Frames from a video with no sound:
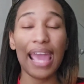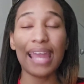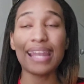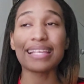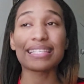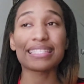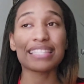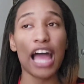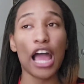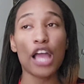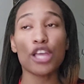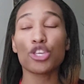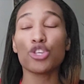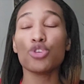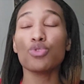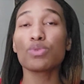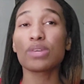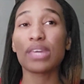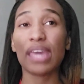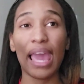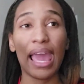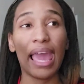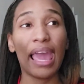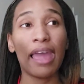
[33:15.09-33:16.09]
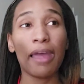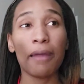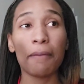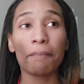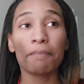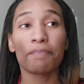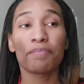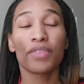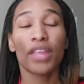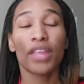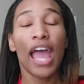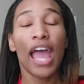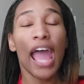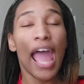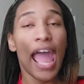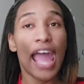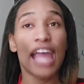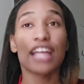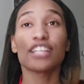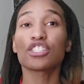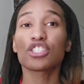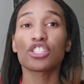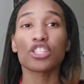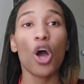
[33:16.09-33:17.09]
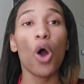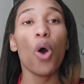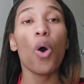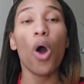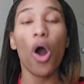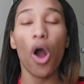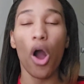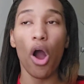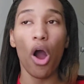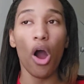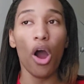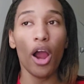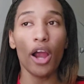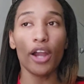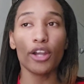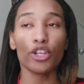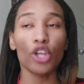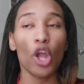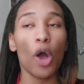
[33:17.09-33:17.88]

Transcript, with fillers: And it's like, you can't, it's so hard.